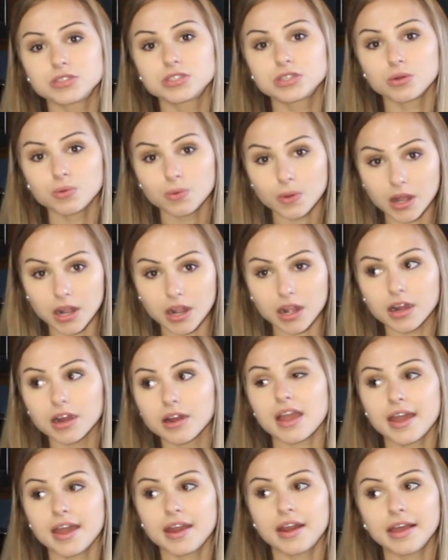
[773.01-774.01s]
to work,
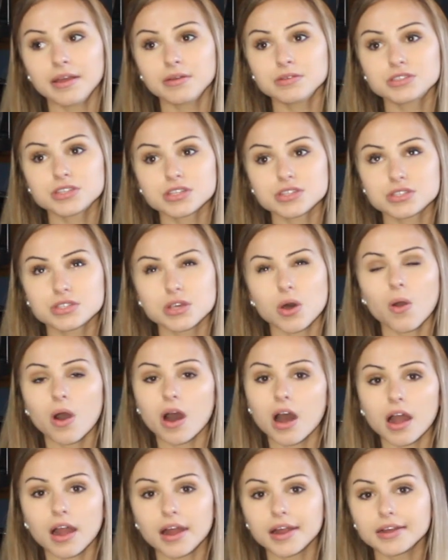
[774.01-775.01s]
and it was just so
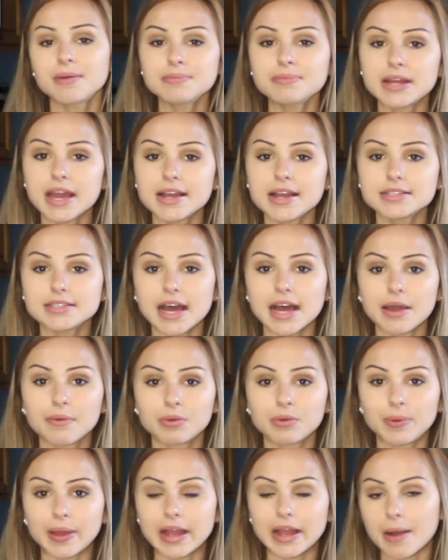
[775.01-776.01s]
hard. Some days I
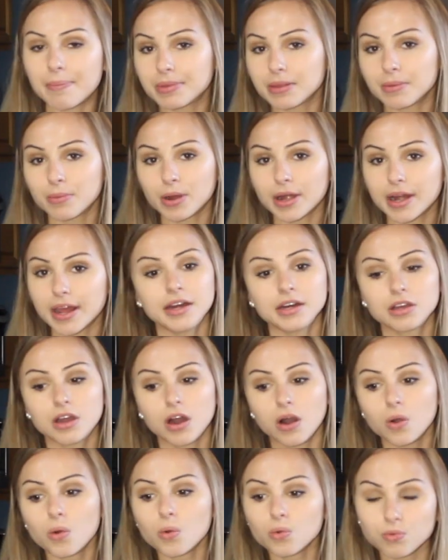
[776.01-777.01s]
would wake up in the morning and
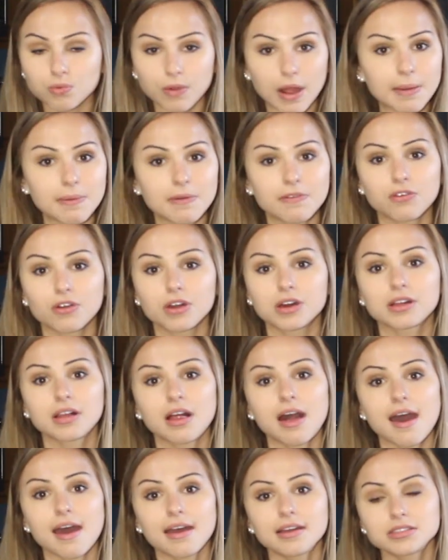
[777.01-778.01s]
go right before
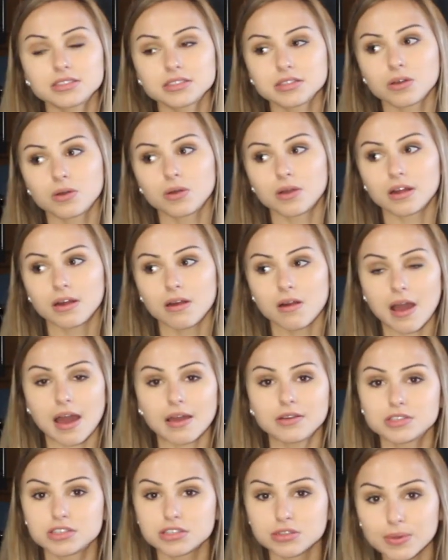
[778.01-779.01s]
class, or I
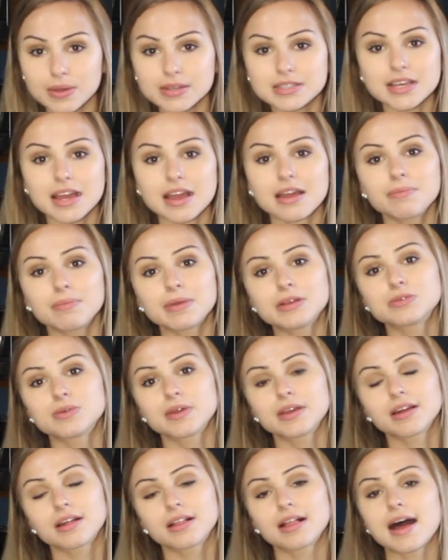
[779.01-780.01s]
would squeeze it in
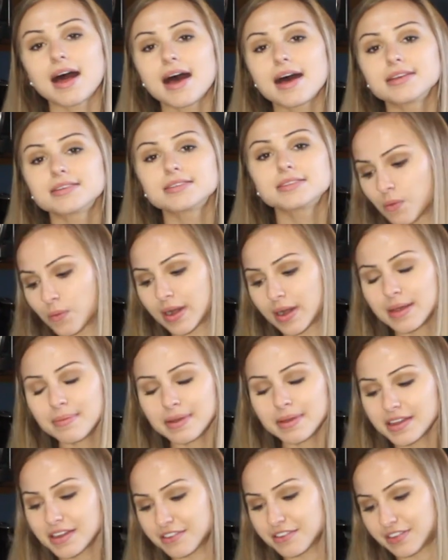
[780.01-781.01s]
between class. Why am
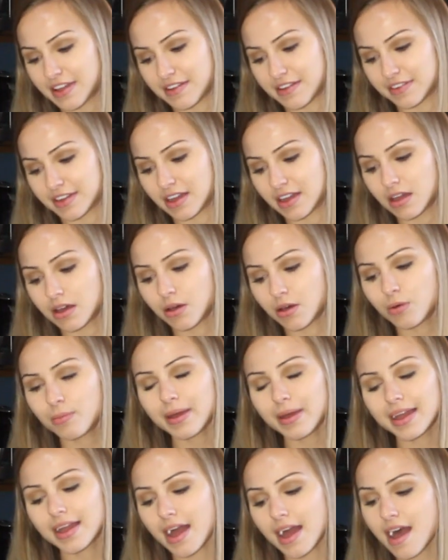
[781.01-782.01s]
I your favorite? Oh
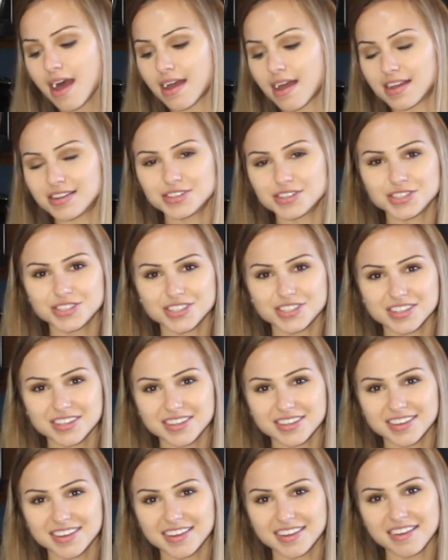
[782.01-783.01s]
my gosh.
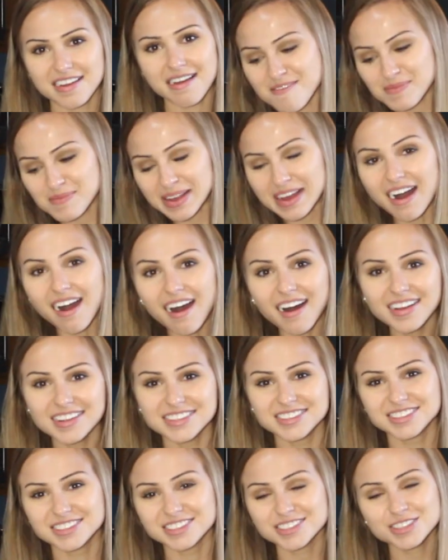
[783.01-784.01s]

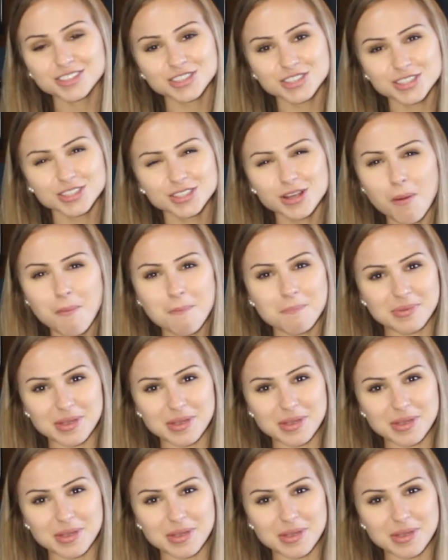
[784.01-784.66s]
Because you're just so